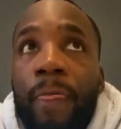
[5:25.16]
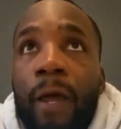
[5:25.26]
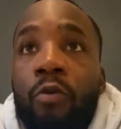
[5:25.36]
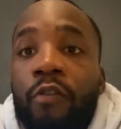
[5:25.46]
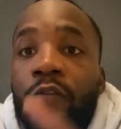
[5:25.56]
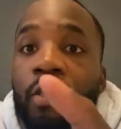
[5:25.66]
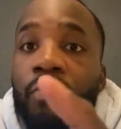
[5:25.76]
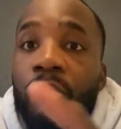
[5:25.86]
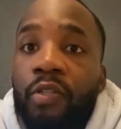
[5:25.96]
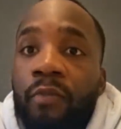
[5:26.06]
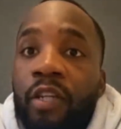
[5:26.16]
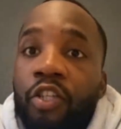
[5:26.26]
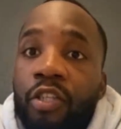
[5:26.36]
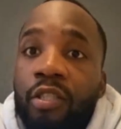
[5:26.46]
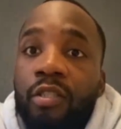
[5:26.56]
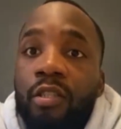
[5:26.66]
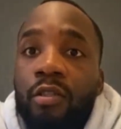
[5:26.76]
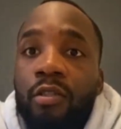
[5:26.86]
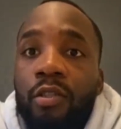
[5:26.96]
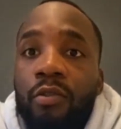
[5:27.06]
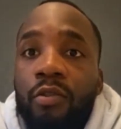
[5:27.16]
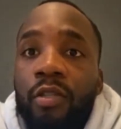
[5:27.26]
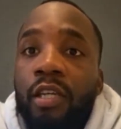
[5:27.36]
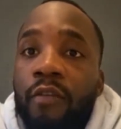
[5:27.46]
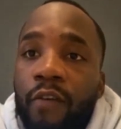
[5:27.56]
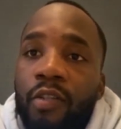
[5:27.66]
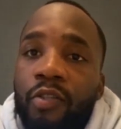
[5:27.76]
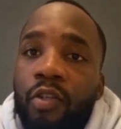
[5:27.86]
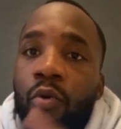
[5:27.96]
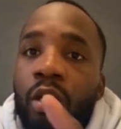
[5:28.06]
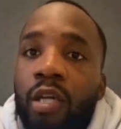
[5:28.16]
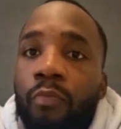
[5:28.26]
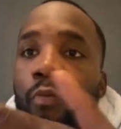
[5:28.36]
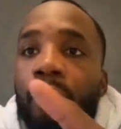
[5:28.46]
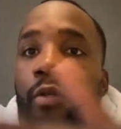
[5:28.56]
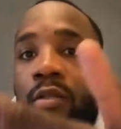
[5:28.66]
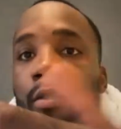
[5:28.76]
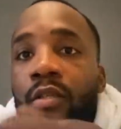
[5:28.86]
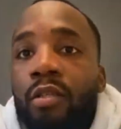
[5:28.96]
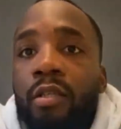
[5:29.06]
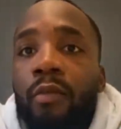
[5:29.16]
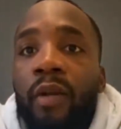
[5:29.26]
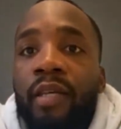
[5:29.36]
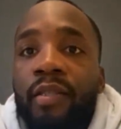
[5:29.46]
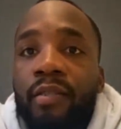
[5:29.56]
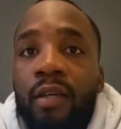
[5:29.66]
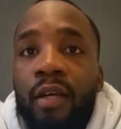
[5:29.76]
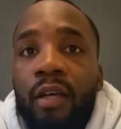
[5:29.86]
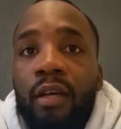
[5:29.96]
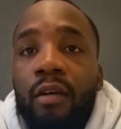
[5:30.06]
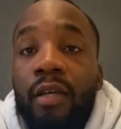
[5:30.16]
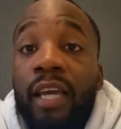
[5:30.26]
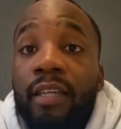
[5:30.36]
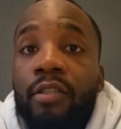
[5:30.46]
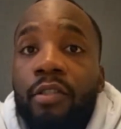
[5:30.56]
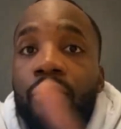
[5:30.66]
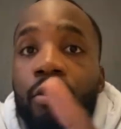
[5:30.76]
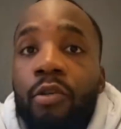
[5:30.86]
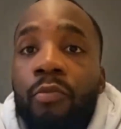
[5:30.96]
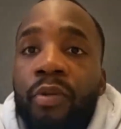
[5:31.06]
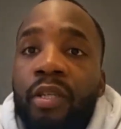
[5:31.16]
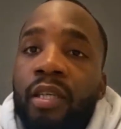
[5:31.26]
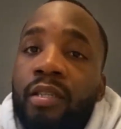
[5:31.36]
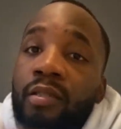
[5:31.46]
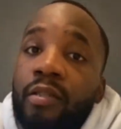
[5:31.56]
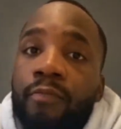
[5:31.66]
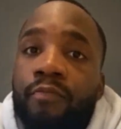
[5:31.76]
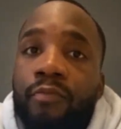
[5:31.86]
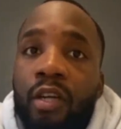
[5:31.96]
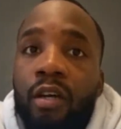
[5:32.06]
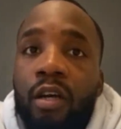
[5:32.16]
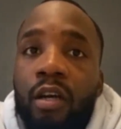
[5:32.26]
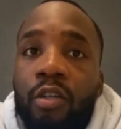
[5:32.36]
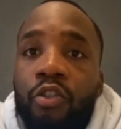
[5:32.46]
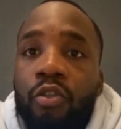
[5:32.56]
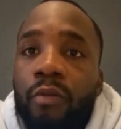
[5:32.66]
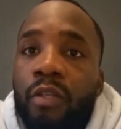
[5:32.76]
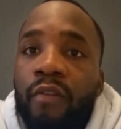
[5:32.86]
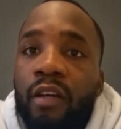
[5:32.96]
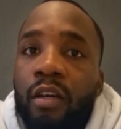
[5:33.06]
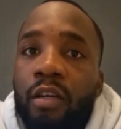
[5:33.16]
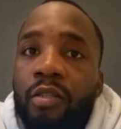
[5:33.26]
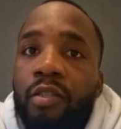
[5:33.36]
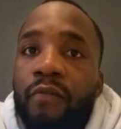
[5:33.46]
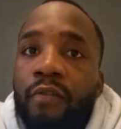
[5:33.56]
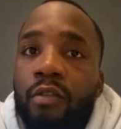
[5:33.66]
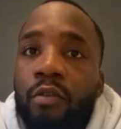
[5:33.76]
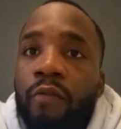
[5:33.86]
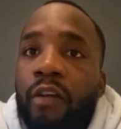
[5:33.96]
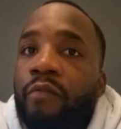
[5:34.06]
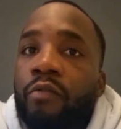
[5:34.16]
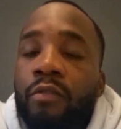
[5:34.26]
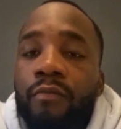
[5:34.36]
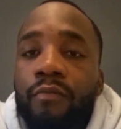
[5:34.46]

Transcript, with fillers: I was the first person mentioned to to to get the fight. So why not put me in in the place again to to compete again? So I, I truly believe I, I deserve it over everyone